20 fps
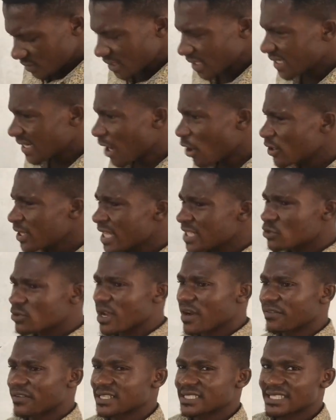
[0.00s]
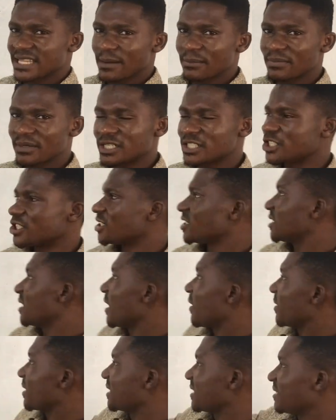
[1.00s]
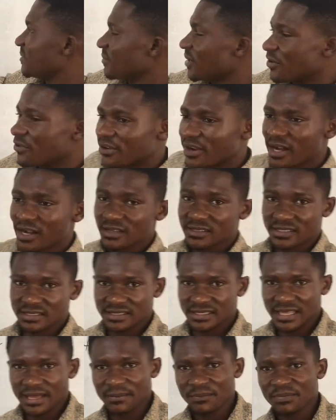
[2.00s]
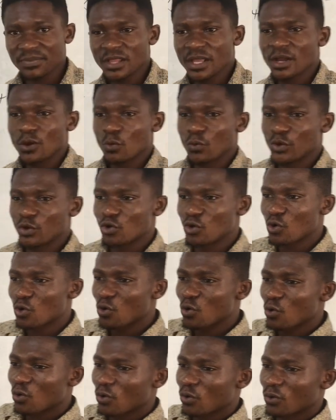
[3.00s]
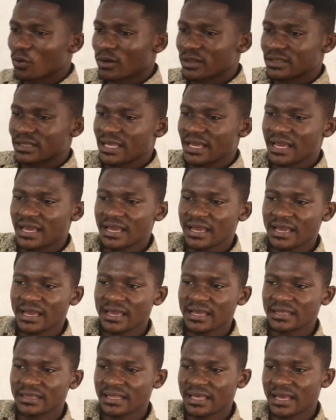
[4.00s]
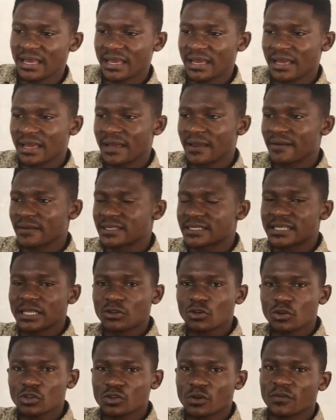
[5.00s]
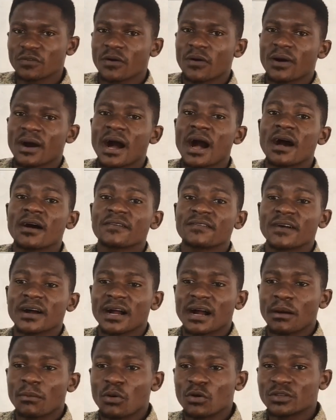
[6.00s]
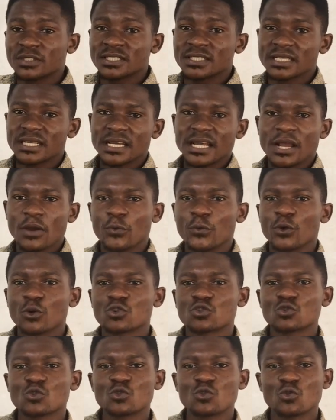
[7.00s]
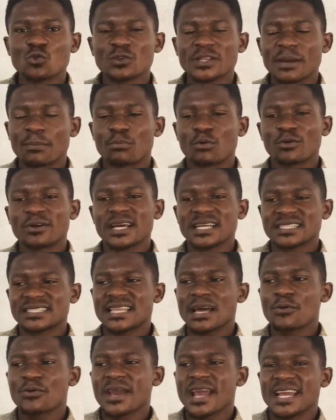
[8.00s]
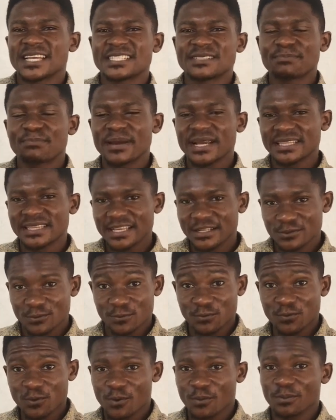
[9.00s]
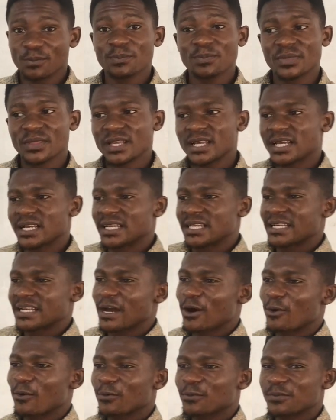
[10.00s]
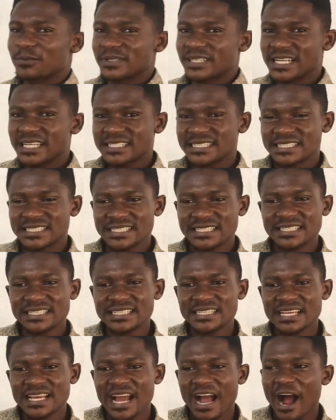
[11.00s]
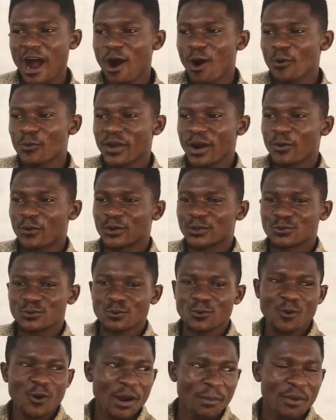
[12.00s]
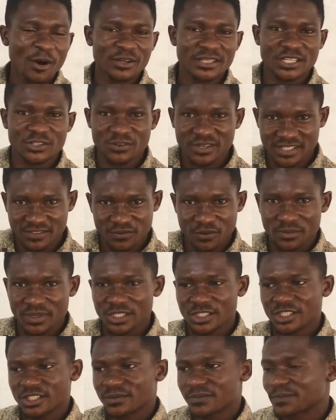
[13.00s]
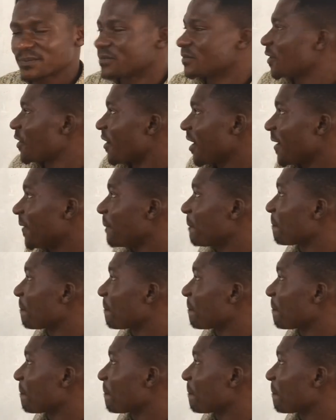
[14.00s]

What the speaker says: Now that we have established our symmetrical system, we know the status of our alpha carbons. We also know the products that we are expected to form. Now let's see how we are going to go about the transformation. All right.